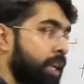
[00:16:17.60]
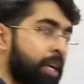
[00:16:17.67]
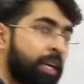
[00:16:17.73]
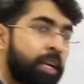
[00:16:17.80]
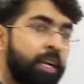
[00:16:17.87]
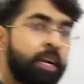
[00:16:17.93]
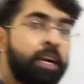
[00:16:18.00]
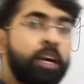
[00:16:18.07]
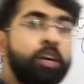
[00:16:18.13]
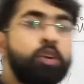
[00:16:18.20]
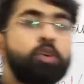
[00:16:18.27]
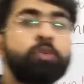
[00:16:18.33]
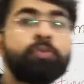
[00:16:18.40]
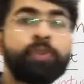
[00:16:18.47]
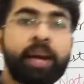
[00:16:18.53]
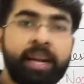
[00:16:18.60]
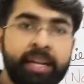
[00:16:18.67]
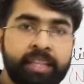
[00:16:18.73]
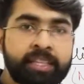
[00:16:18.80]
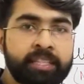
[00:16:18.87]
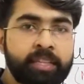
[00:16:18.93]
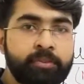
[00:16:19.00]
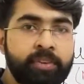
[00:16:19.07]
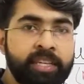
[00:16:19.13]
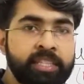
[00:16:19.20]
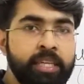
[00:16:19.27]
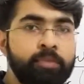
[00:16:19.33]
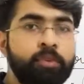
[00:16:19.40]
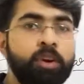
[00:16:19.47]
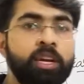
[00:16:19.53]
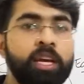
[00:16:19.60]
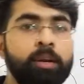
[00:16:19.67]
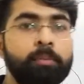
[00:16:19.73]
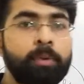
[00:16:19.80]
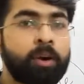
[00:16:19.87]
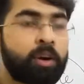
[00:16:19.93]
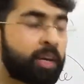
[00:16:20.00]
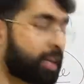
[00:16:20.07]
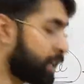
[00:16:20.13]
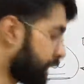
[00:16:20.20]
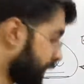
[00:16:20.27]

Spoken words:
here, to fight this infection, what our body